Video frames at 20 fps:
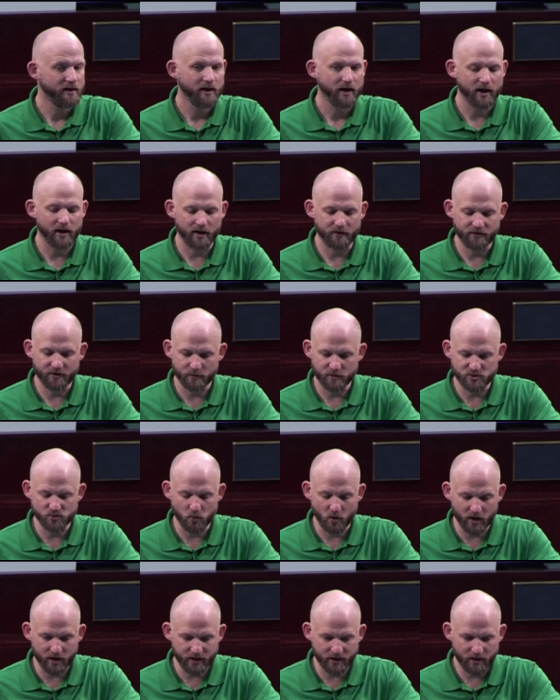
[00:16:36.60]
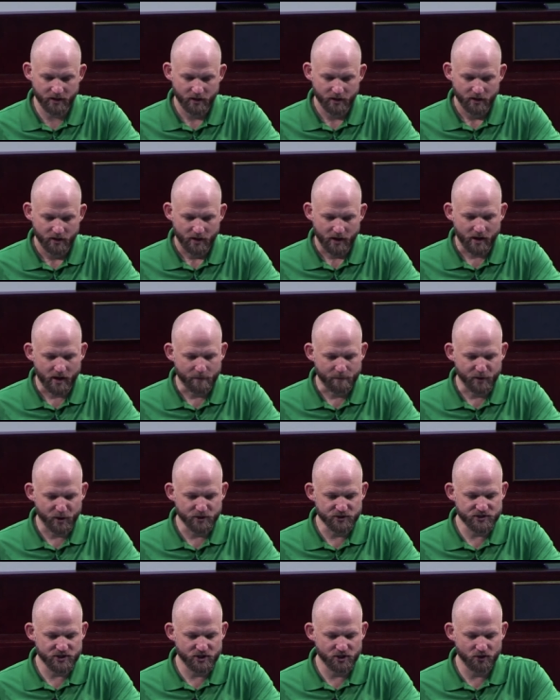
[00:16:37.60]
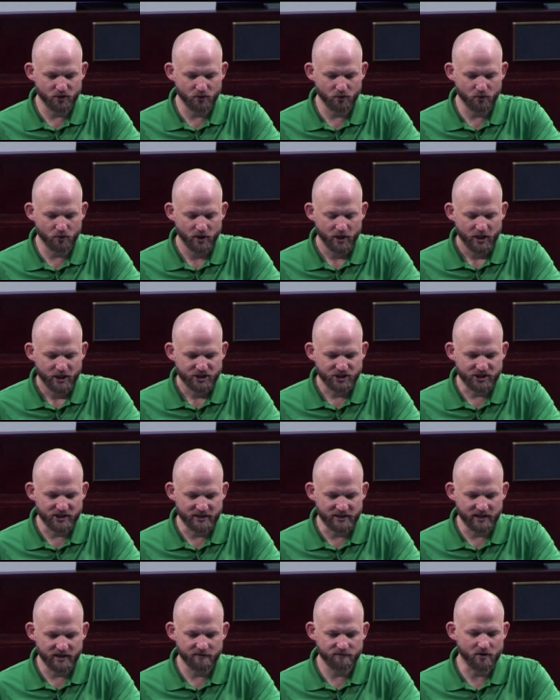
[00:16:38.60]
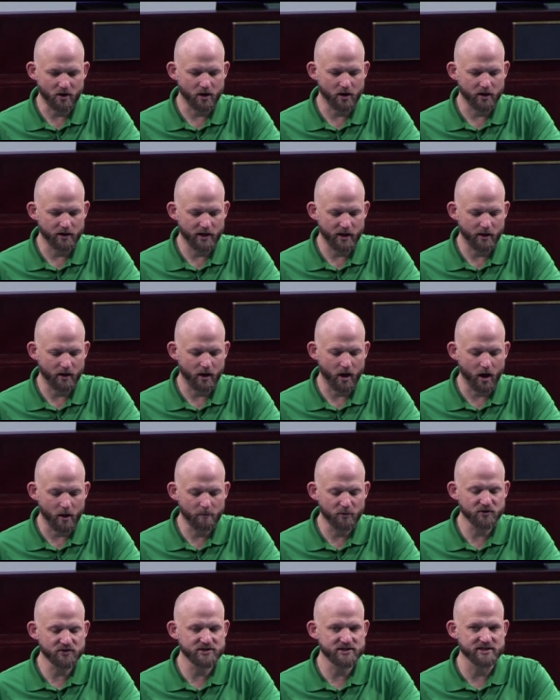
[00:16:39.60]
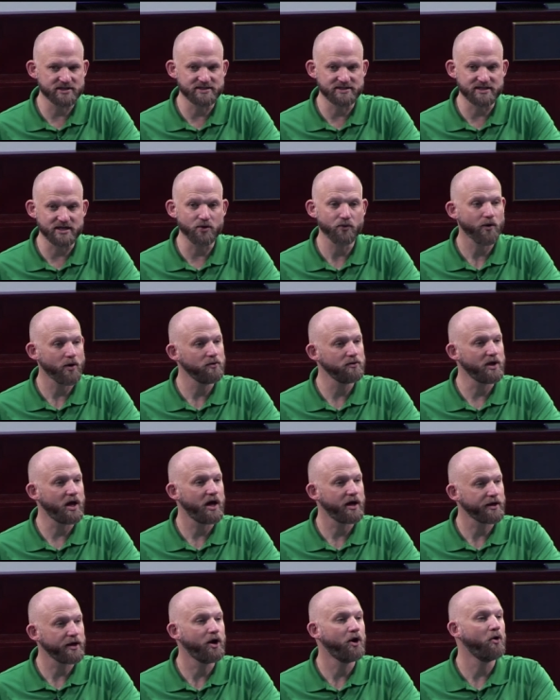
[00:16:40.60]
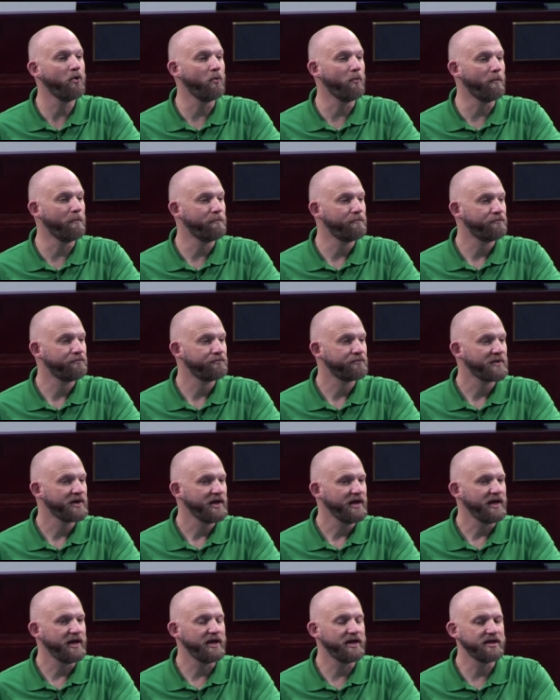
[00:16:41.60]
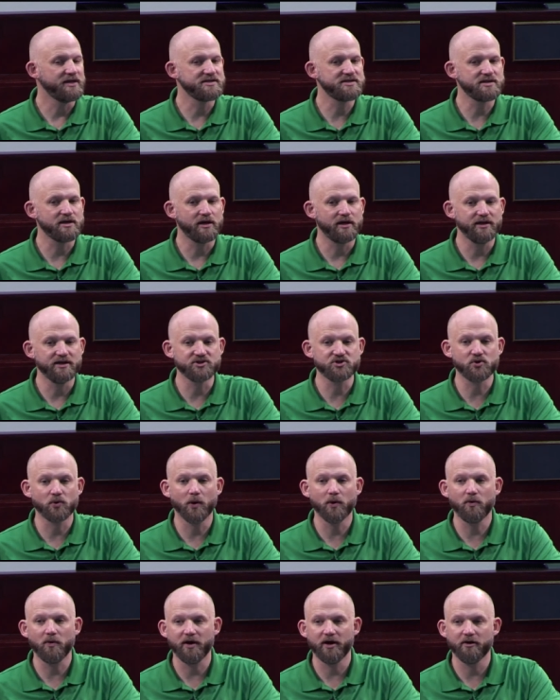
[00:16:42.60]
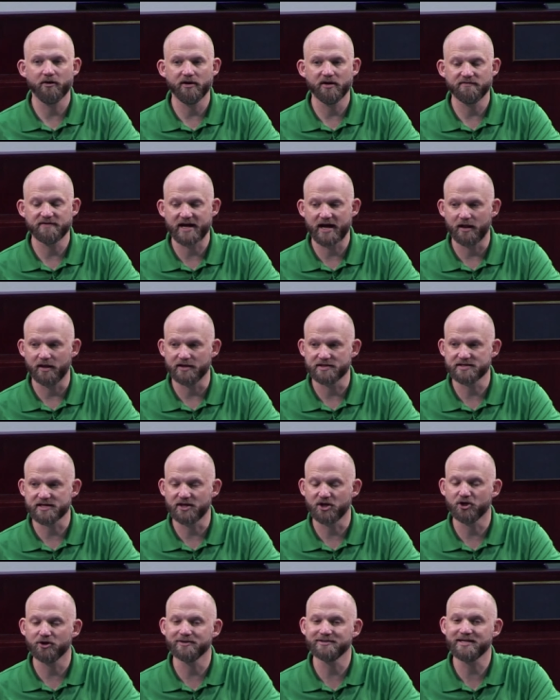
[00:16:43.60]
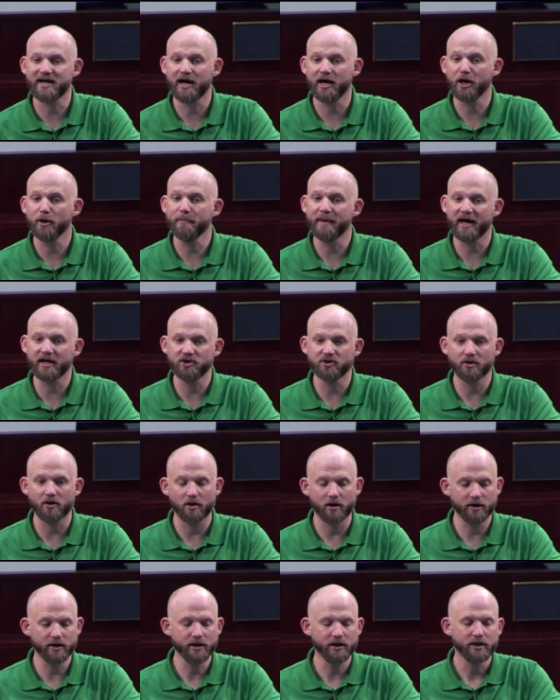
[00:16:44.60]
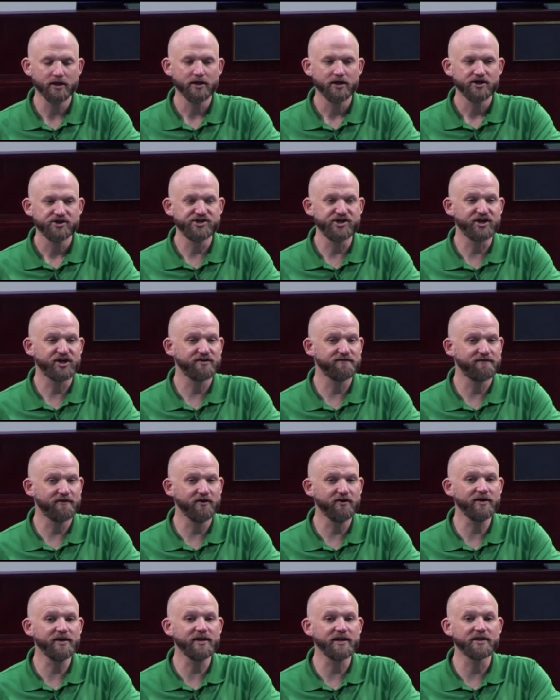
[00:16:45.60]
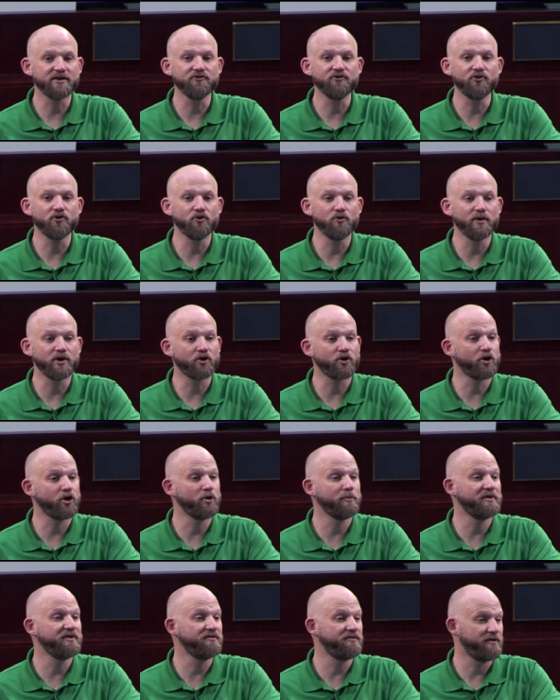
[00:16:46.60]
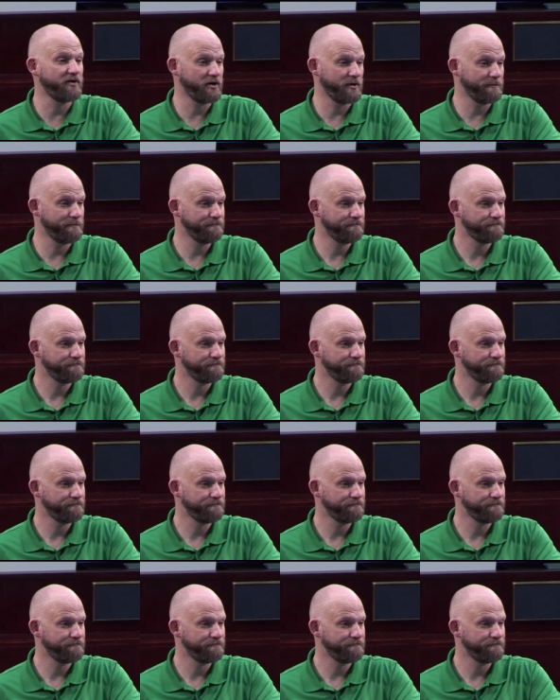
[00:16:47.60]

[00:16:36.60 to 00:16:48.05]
Uh, there was one uh, person who she lived on almost a zero lot home in a, a historical area of Dallas. And her entire backyard, she converted into an urban farm